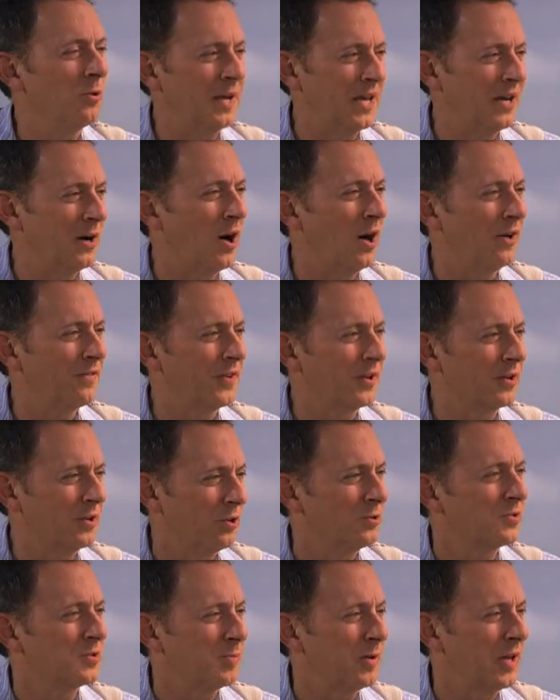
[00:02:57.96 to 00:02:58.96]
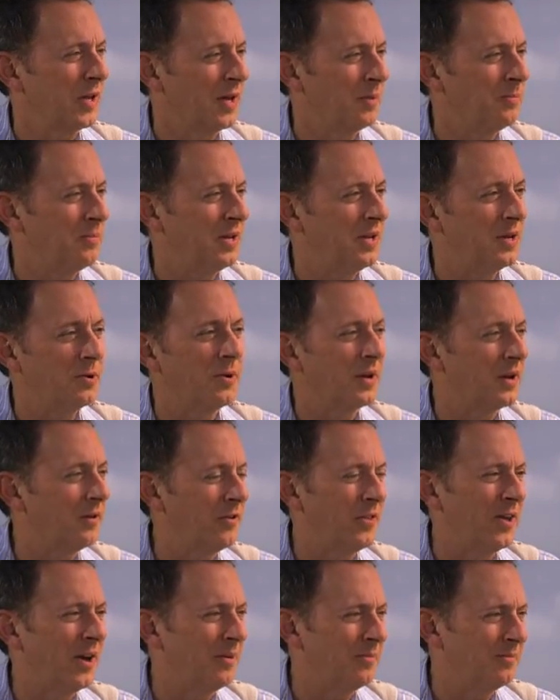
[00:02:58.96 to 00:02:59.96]
me off and go to plan B,
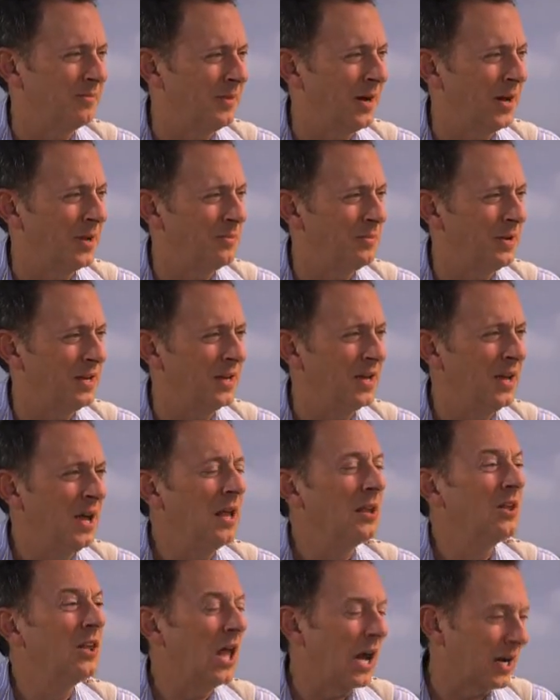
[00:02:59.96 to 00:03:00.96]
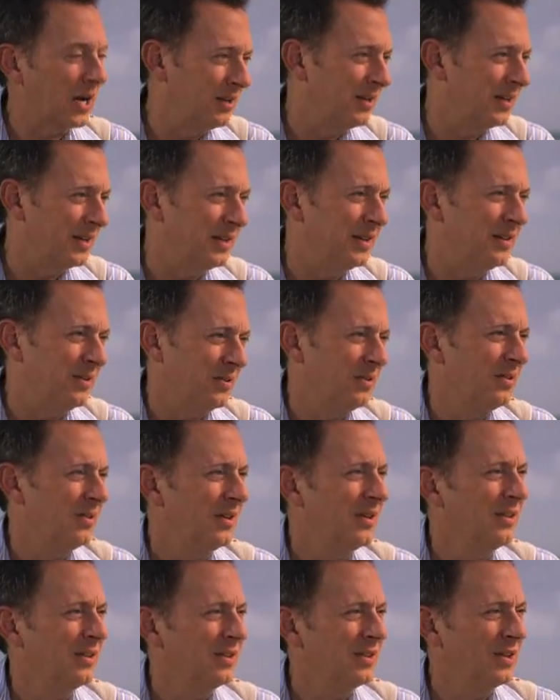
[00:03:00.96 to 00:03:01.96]
whatever that might be. Luckily,
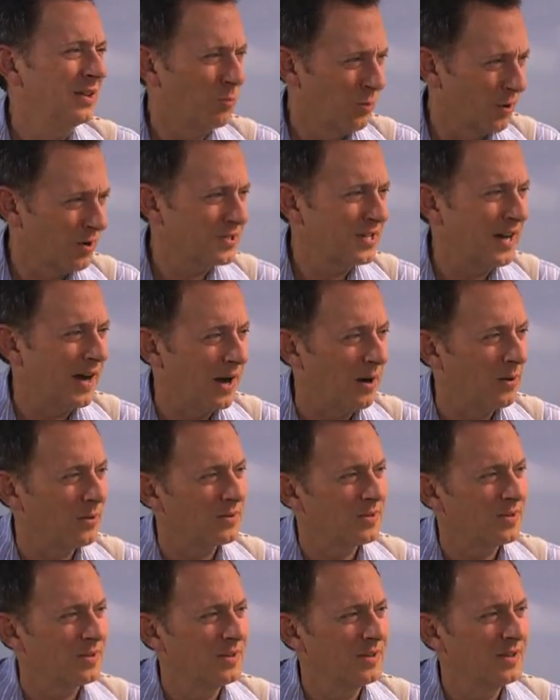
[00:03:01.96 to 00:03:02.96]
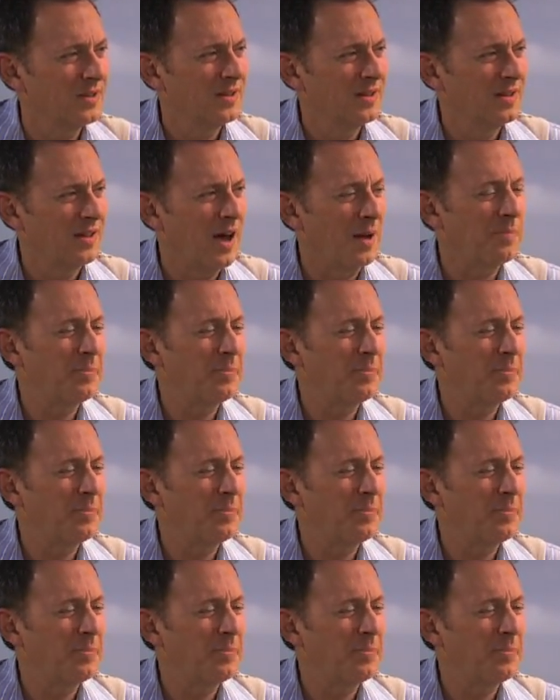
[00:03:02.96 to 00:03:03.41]
it worked out. I